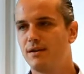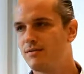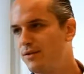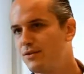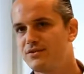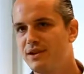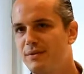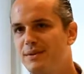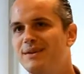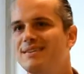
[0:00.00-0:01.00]
of course now
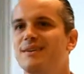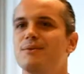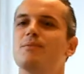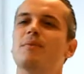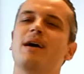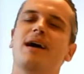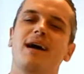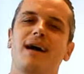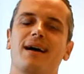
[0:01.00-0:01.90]
here in the group. Yeah.